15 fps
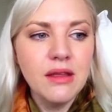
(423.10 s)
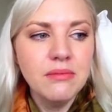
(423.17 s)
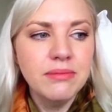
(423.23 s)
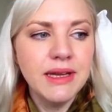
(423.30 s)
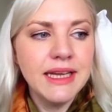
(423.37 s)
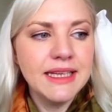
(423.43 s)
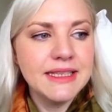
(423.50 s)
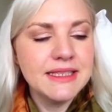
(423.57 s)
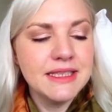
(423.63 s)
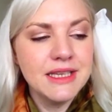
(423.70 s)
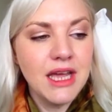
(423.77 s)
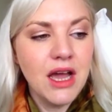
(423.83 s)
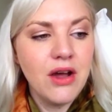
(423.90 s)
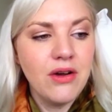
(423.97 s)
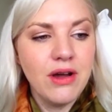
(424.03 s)
but
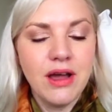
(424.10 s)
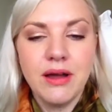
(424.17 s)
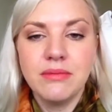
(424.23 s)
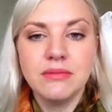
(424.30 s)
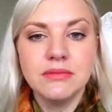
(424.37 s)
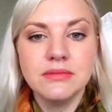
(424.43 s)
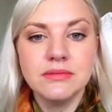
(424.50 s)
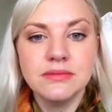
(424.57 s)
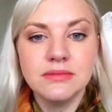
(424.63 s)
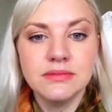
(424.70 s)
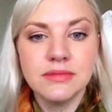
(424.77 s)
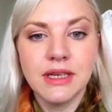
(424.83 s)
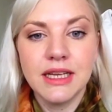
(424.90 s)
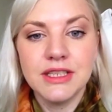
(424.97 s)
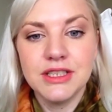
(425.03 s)
now
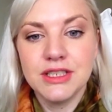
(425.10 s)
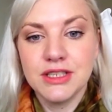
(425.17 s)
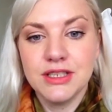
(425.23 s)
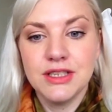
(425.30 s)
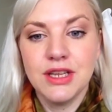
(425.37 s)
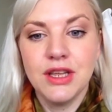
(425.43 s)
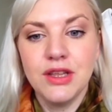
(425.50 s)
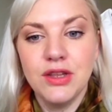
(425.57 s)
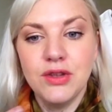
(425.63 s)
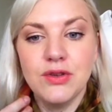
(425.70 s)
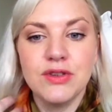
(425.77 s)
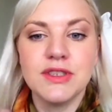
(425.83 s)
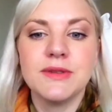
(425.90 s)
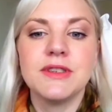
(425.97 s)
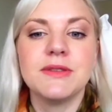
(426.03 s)
I just
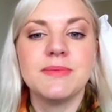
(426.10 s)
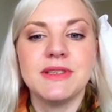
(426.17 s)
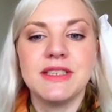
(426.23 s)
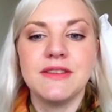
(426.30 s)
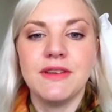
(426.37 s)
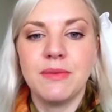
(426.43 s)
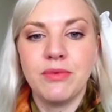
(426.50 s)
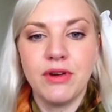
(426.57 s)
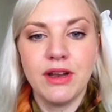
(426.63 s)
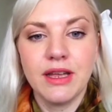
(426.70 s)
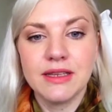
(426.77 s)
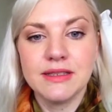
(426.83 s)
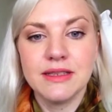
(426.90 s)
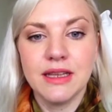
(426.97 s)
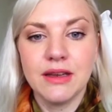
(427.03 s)
use specific
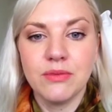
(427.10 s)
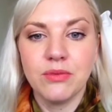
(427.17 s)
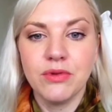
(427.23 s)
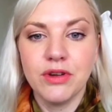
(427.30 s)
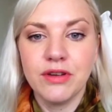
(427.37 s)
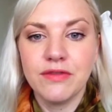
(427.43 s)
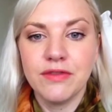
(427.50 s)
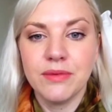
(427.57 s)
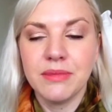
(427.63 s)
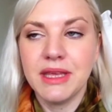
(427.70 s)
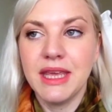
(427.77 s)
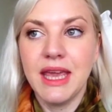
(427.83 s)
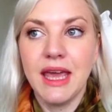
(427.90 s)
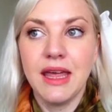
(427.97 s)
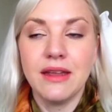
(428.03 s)
products that work for
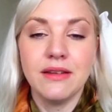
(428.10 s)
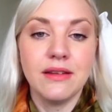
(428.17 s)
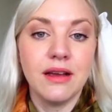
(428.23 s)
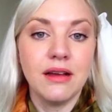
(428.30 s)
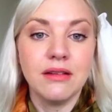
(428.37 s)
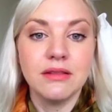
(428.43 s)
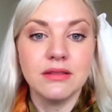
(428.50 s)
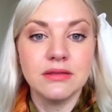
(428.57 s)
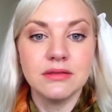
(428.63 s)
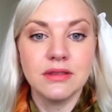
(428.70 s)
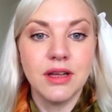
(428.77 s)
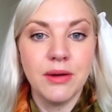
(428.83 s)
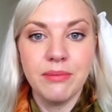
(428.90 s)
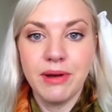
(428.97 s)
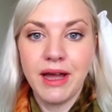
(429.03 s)
me, and I'll
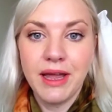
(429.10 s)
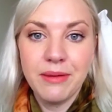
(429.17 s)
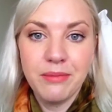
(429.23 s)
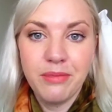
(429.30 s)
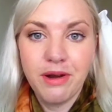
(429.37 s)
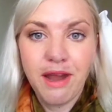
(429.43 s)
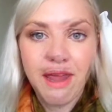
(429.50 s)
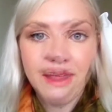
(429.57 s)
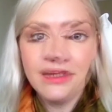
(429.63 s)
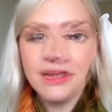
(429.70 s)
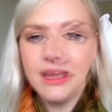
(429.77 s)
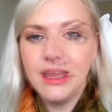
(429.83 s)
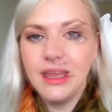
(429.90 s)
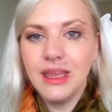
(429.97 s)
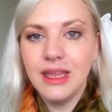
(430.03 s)
combine
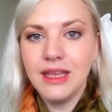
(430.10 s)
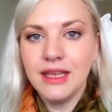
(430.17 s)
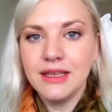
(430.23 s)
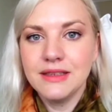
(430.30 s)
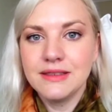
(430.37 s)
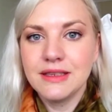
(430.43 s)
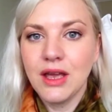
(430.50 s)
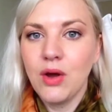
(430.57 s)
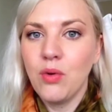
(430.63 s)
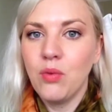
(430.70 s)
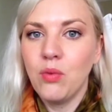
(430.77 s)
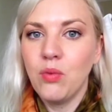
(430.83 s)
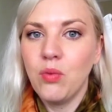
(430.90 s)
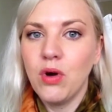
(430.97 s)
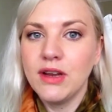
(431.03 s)
brands. Is,
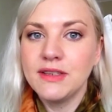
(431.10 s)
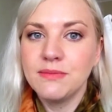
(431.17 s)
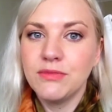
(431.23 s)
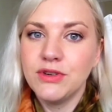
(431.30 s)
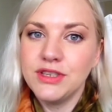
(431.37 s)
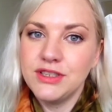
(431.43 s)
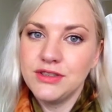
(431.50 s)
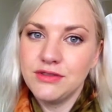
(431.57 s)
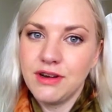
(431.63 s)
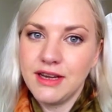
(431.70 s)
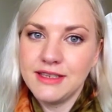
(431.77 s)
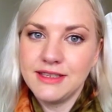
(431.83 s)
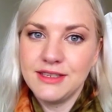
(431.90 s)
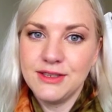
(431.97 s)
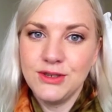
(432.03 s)
what
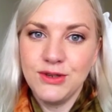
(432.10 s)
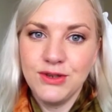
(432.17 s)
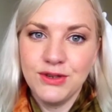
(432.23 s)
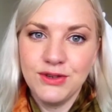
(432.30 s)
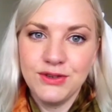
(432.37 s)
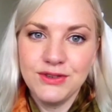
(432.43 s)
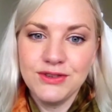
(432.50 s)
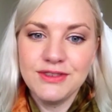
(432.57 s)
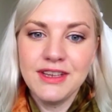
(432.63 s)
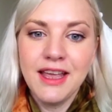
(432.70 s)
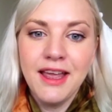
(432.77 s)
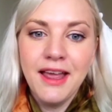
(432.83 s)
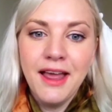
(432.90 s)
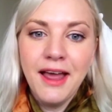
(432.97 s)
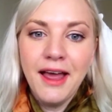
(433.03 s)
moisturizer do you use?
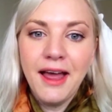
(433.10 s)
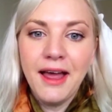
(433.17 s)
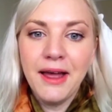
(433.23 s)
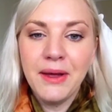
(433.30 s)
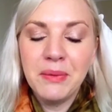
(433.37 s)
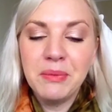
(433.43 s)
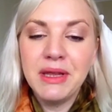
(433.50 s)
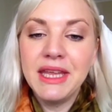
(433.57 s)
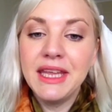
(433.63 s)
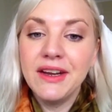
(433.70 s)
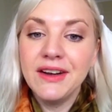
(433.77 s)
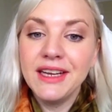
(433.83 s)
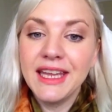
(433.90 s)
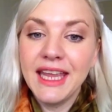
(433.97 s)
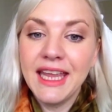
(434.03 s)
Here
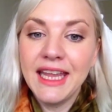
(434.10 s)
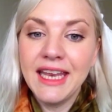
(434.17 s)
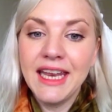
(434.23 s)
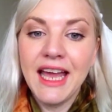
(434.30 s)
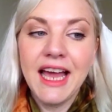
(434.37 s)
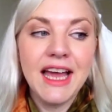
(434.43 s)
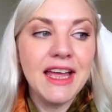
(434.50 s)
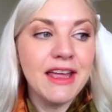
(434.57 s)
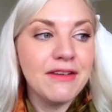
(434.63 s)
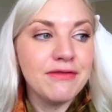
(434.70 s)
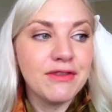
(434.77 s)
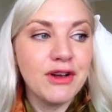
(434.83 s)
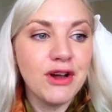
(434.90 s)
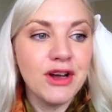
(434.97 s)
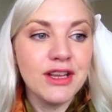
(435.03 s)
again I
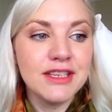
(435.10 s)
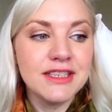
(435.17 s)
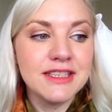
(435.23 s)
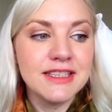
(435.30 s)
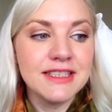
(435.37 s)
have got